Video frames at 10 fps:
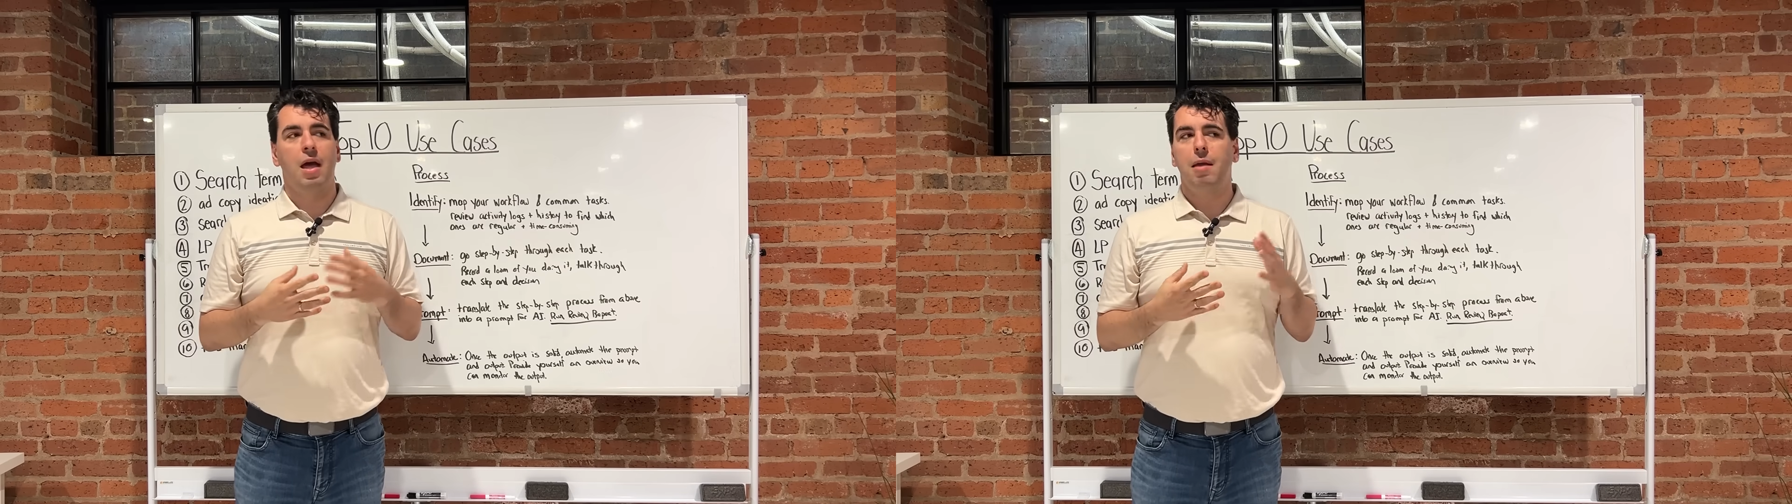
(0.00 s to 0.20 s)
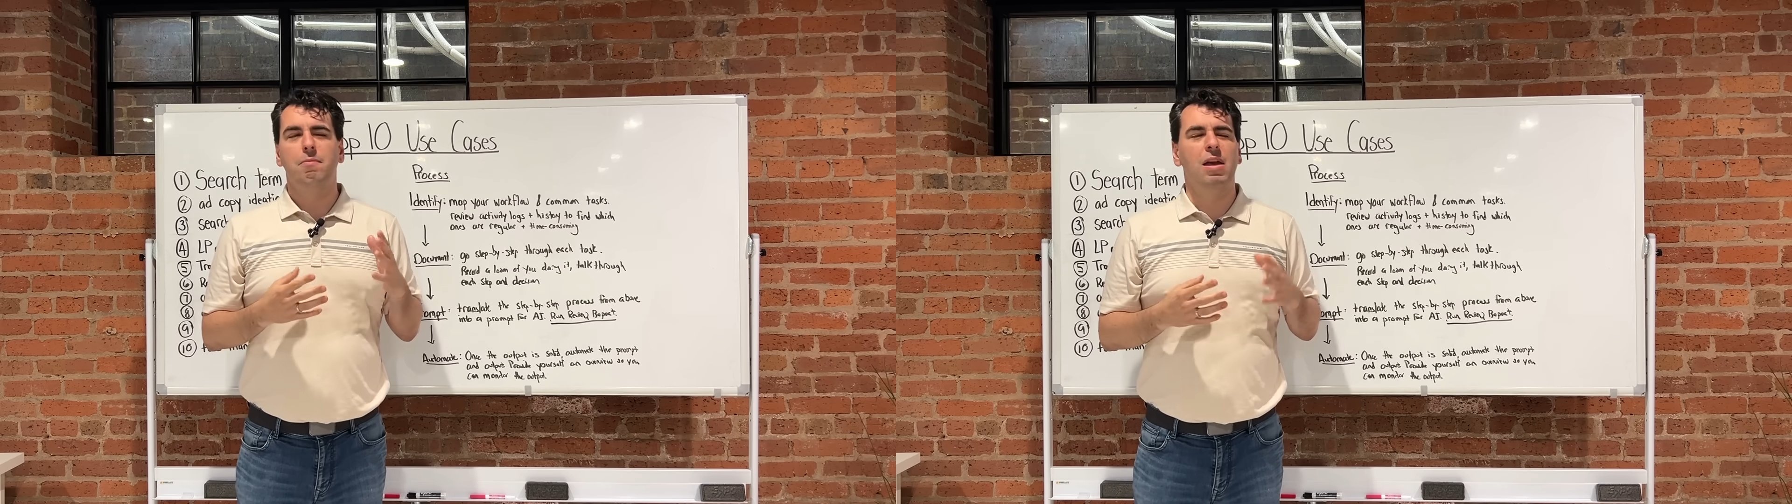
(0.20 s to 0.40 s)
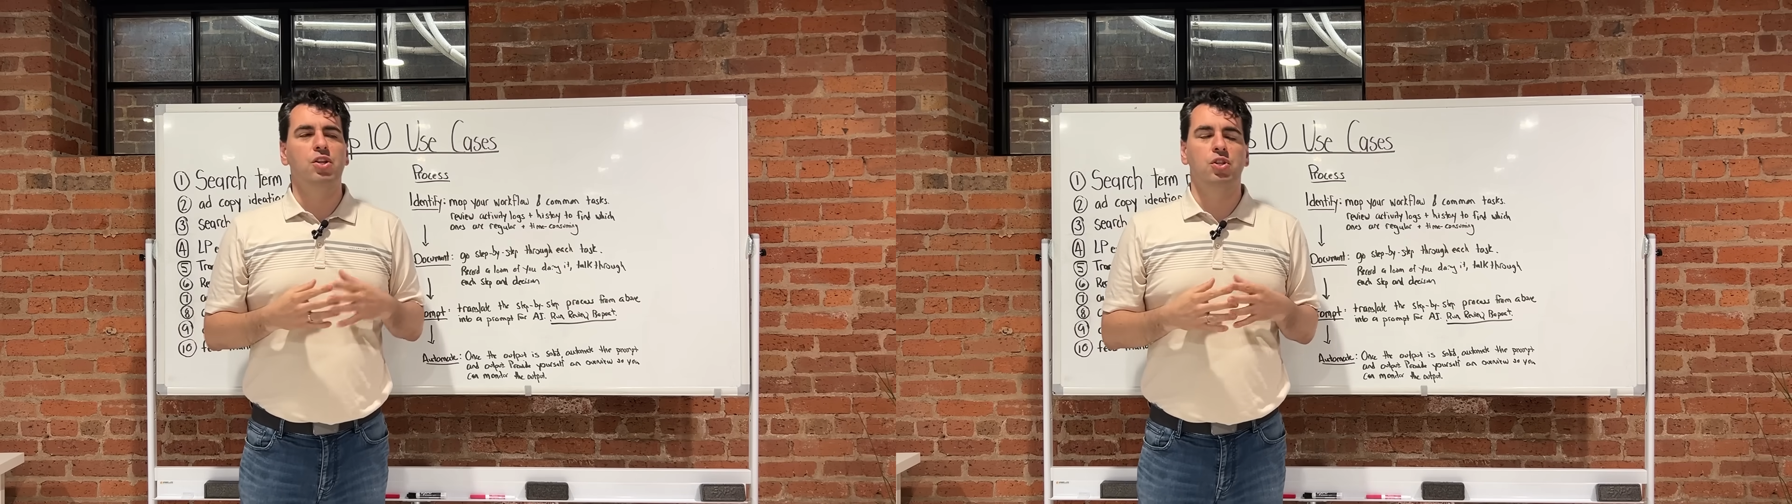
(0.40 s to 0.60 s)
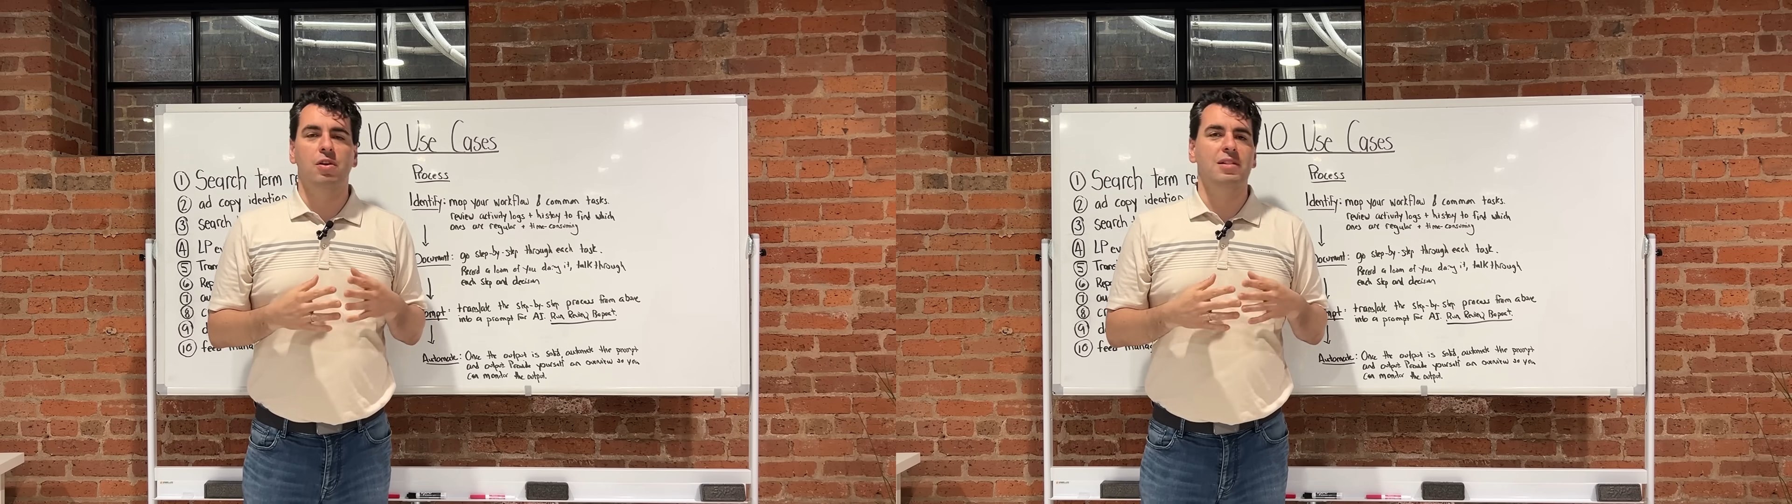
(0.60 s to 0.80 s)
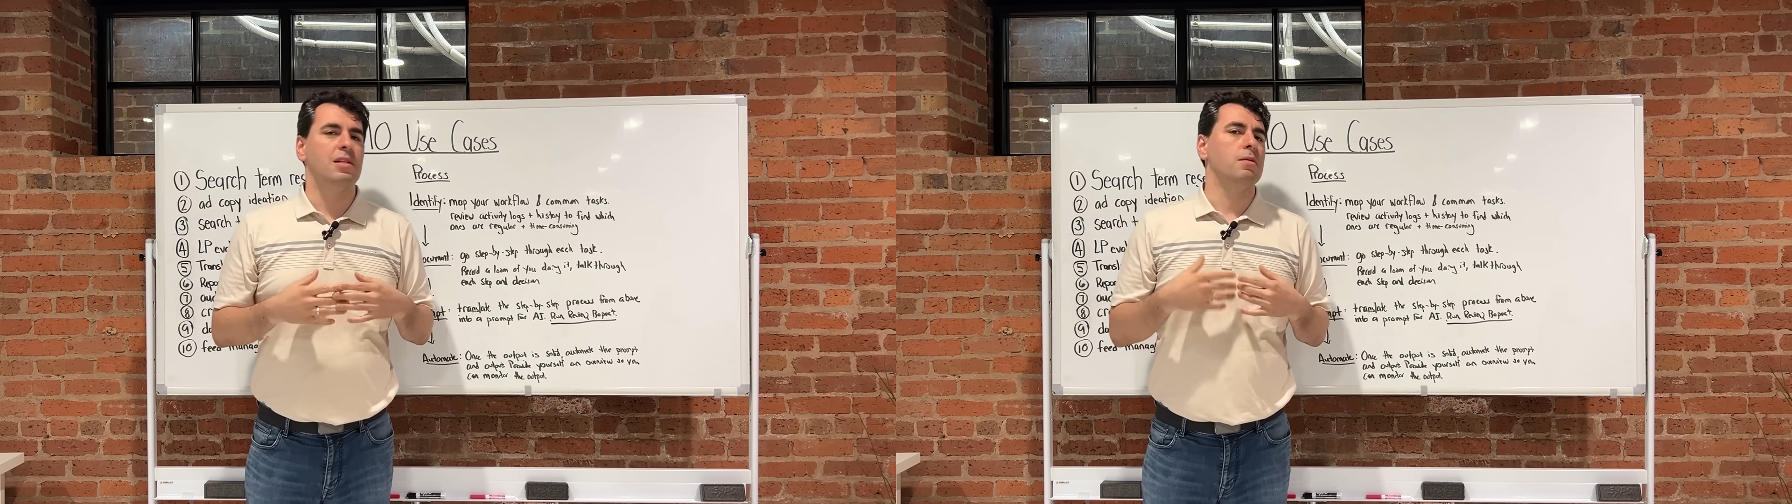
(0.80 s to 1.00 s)
and make sure
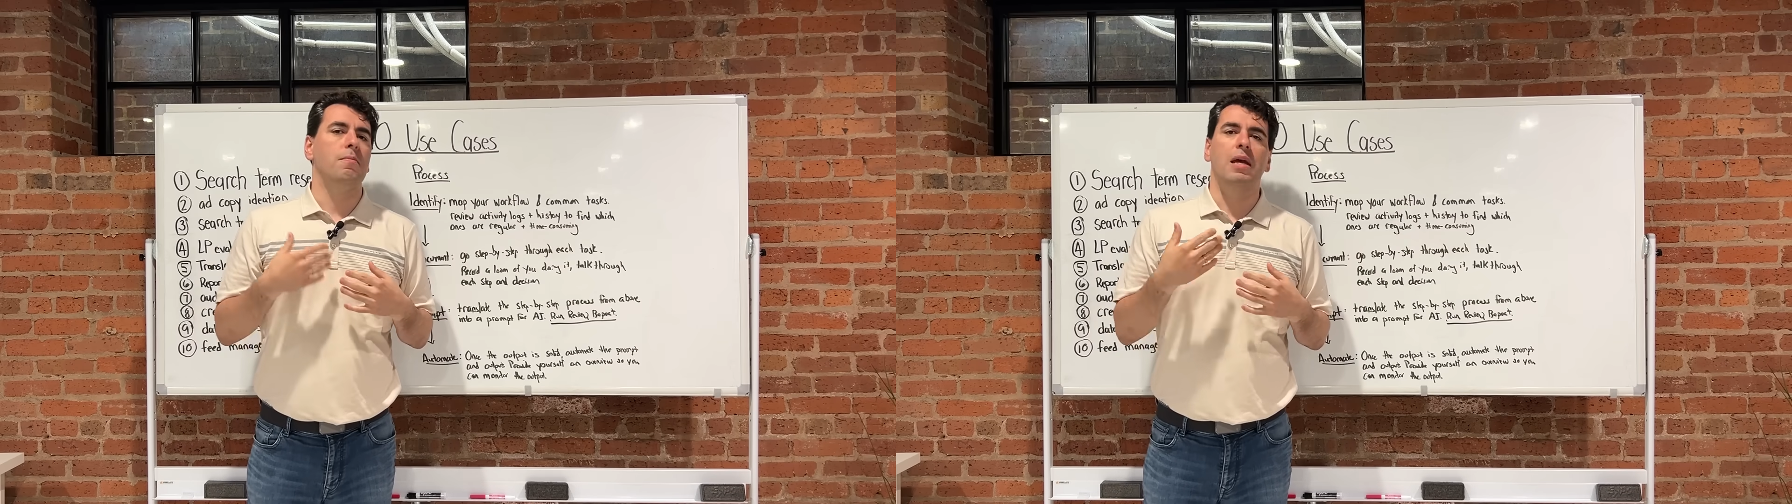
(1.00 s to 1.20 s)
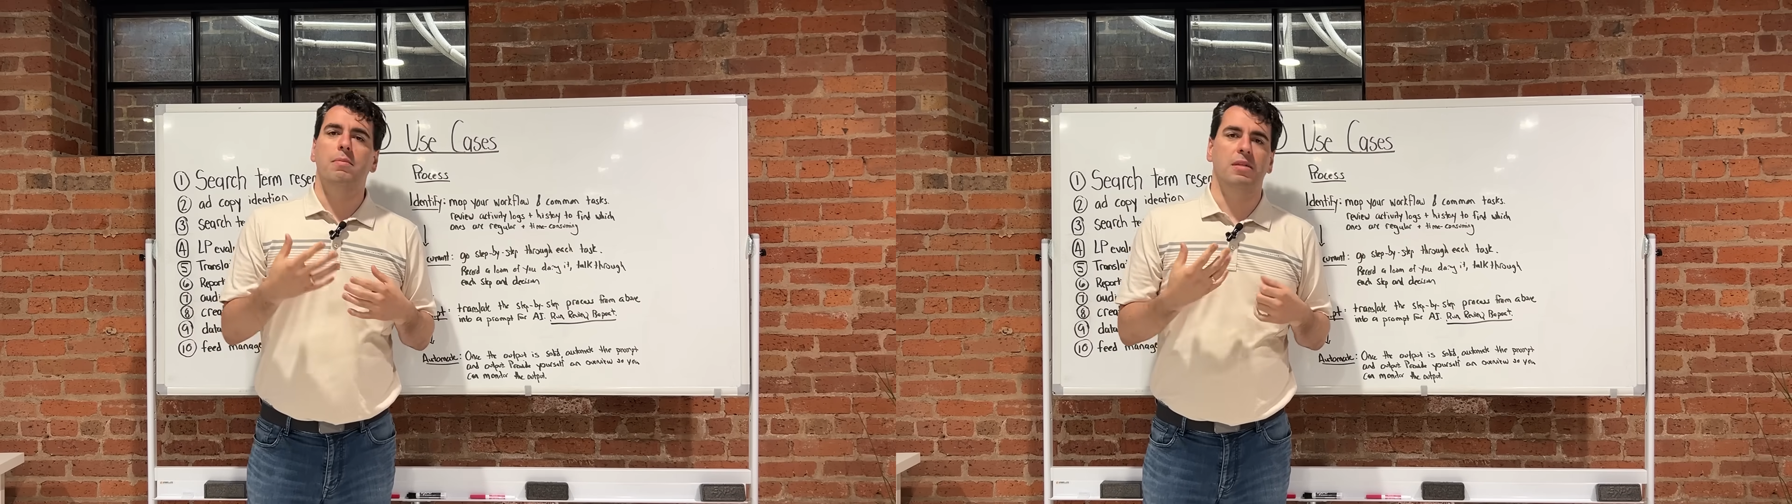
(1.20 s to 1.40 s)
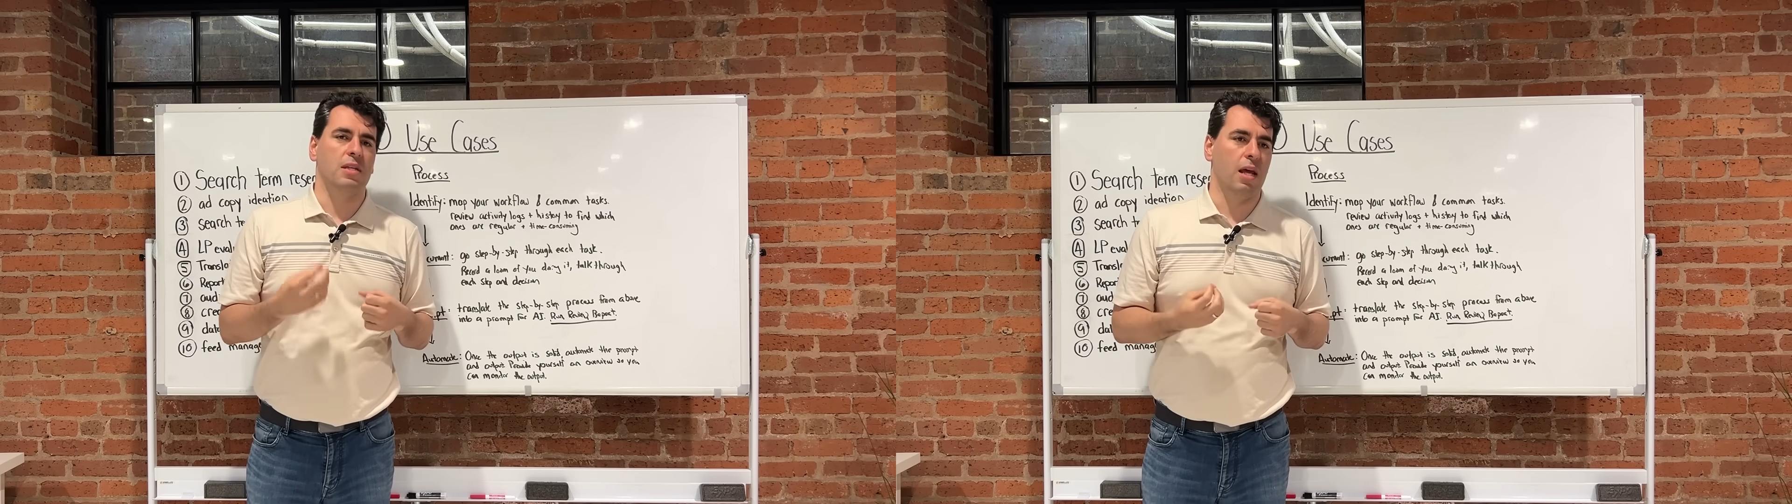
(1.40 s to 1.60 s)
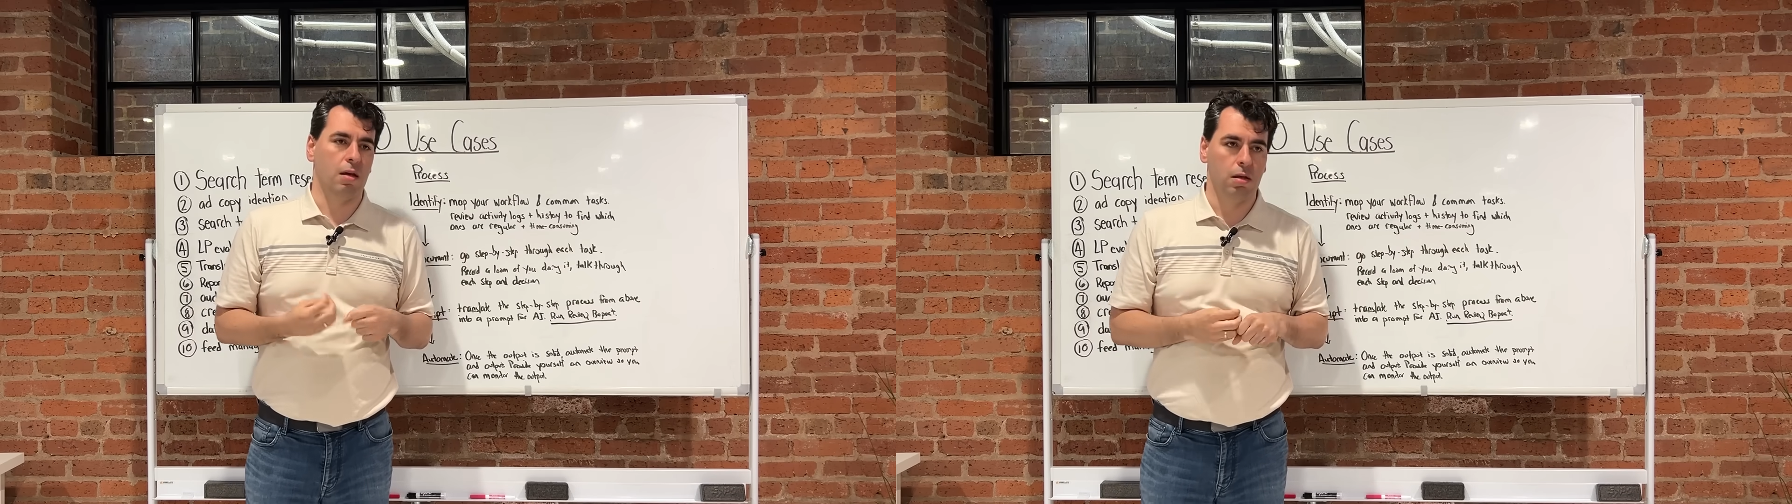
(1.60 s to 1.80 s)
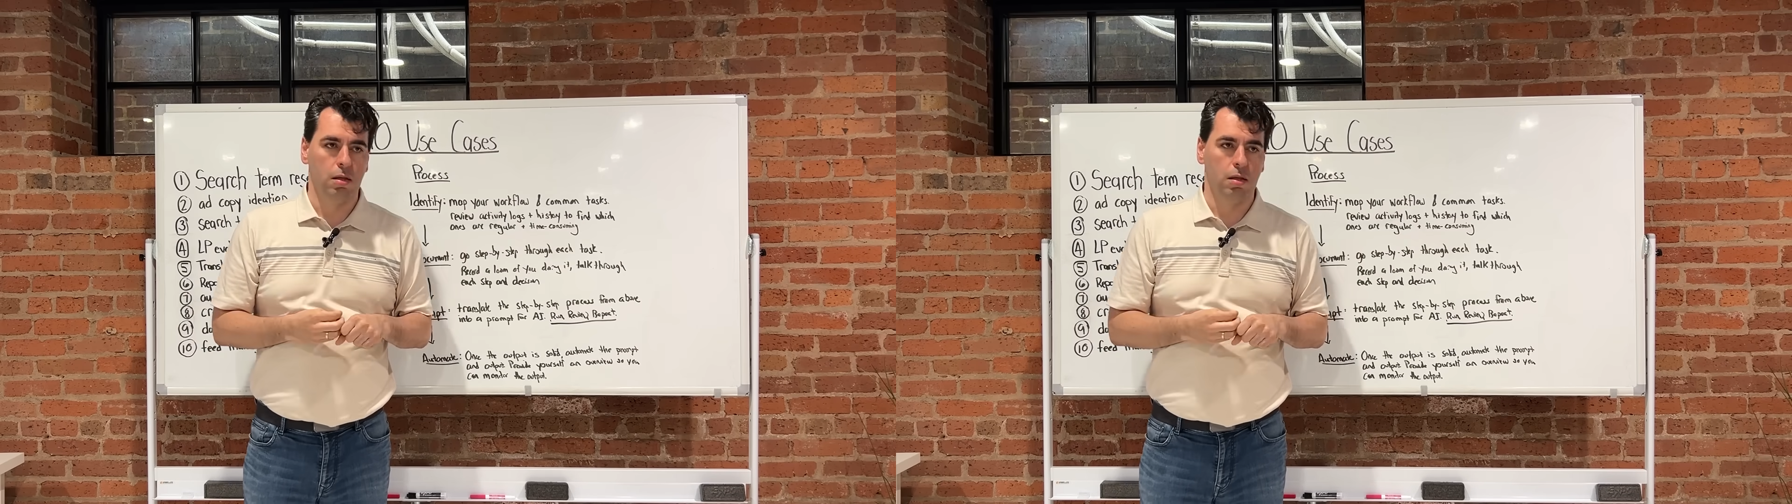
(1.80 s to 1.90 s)
it didn't make a mistake.